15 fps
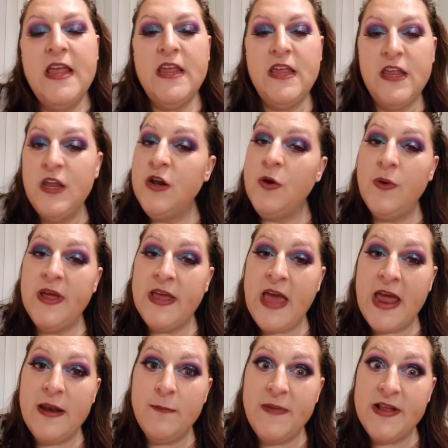You know, it
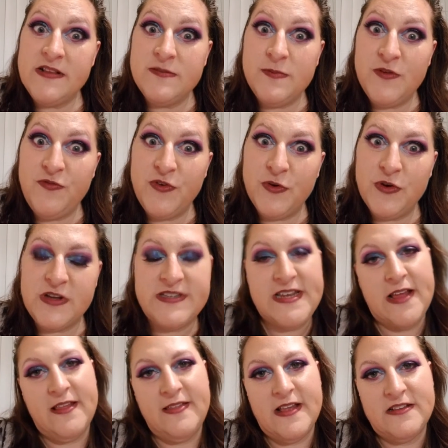kind of makes me feel good
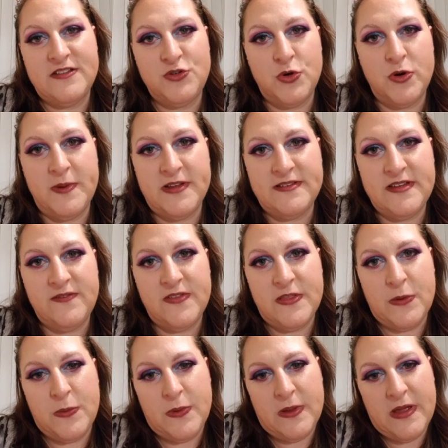telling that story, because even
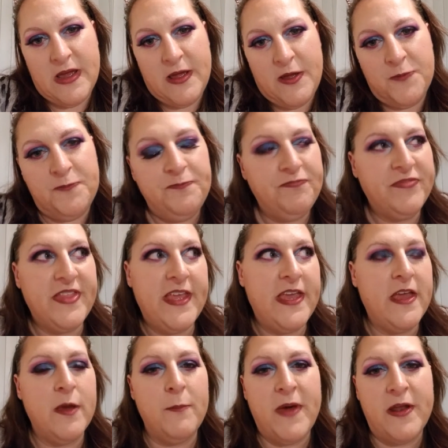though
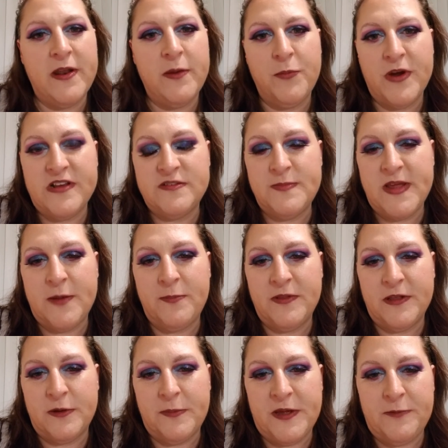thinking about him breaks me up a
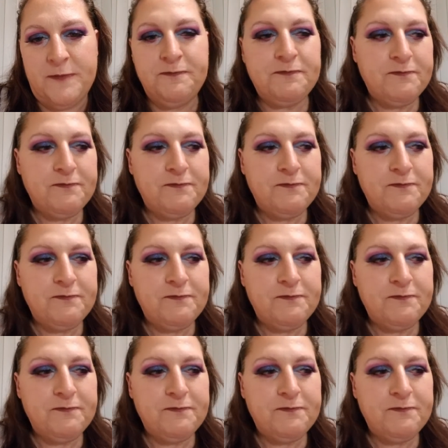little bit,